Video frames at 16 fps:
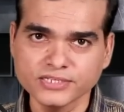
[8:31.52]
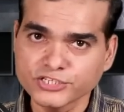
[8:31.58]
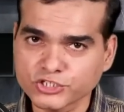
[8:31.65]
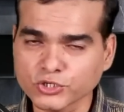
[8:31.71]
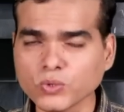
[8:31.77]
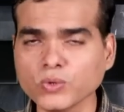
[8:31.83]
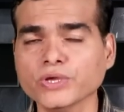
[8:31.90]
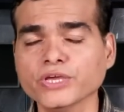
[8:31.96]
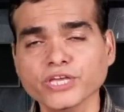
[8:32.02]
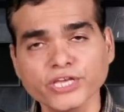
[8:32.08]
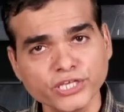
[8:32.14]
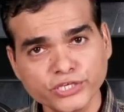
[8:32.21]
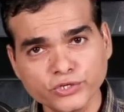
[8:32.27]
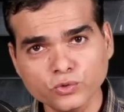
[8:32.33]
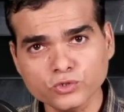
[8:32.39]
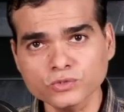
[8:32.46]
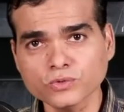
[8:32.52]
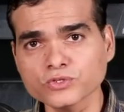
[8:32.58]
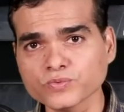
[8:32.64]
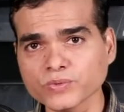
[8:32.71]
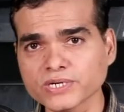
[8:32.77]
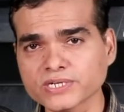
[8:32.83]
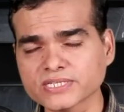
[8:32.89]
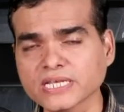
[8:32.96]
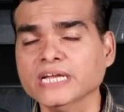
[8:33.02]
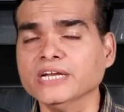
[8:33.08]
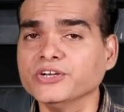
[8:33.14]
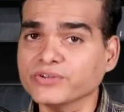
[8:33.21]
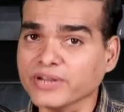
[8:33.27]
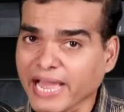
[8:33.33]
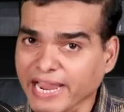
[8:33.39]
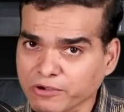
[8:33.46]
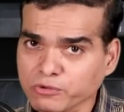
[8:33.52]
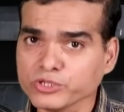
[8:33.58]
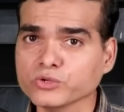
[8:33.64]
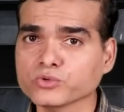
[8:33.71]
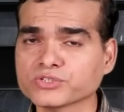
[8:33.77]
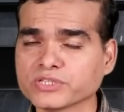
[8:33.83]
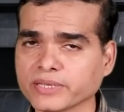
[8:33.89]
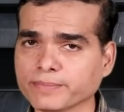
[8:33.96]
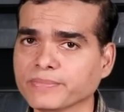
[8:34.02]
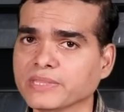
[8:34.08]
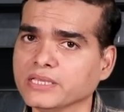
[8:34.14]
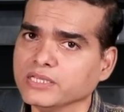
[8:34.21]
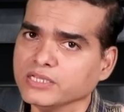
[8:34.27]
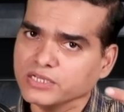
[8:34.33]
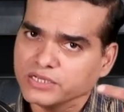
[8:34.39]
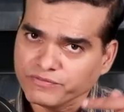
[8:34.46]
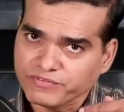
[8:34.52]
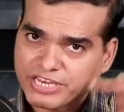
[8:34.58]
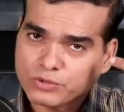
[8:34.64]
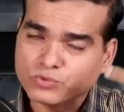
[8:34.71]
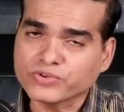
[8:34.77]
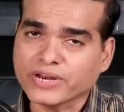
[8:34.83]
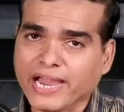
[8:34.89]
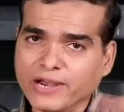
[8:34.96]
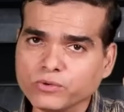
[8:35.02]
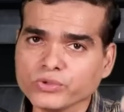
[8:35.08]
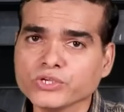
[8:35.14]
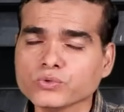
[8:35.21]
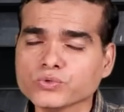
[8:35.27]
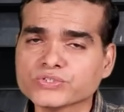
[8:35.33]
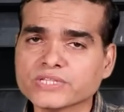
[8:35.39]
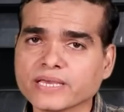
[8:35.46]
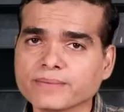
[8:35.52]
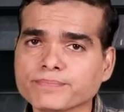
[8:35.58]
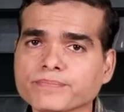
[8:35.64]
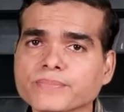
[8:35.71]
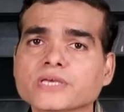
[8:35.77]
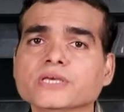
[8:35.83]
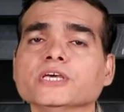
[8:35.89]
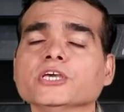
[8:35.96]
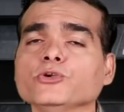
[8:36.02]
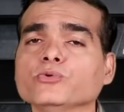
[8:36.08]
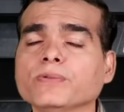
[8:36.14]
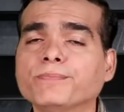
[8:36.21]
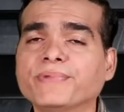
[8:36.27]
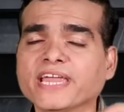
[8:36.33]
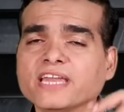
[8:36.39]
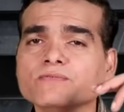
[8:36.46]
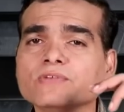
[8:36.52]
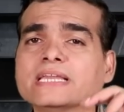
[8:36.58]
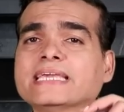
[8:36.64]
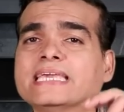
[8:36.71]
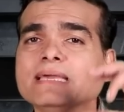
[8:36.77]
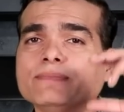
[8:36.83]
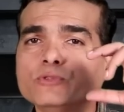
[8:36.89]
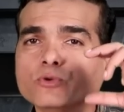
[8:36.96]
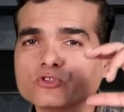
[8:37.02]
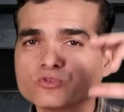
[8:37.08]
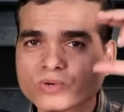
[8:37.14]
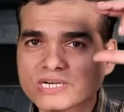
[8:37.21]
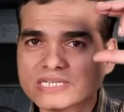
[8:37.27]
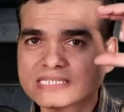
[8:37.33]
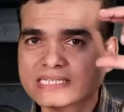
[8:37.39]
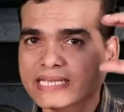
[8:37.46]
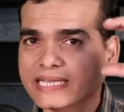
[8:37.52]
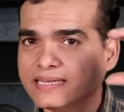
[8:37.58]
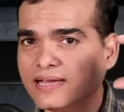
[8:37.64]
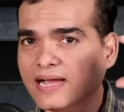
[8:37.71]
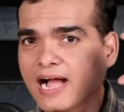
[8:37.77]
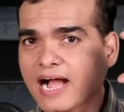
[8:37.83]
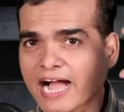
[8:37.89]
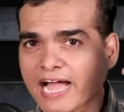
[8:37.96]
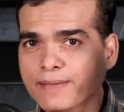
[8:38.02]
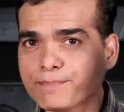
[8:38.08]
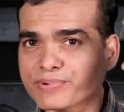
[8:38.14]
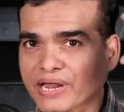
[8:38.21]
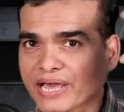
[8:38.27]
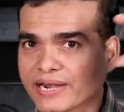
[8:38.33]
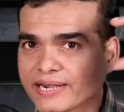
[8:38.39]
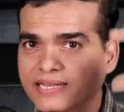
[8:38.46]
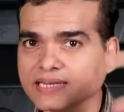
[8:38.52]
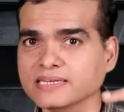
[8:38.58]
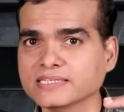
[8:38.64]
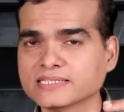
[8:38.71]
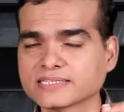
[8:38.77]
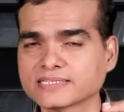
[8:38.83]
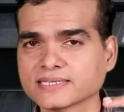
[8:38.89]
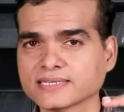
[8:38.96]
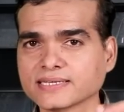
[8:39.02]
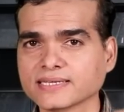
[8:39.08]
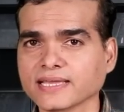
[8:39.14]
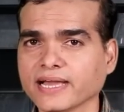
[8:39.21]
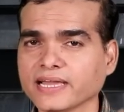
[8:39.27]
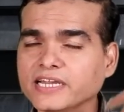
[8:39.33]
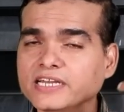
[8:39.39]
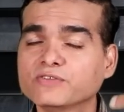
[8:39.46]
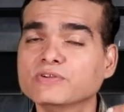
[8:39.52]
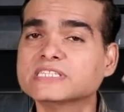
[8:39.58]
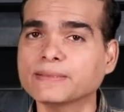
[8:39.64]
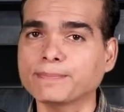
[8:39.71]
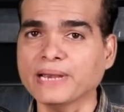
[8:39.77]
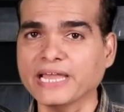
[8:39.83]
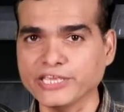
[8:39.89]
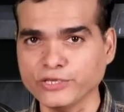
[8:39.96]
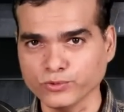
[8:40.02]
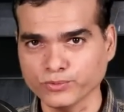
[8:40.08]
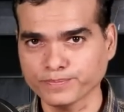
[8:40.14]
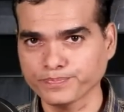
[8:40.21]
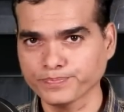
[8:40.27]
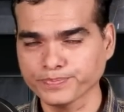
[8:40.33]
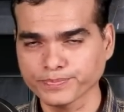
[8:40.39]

So use those words. Try to use them. When you try to use them, your brain will keep those words in a high priority list and it will supply you.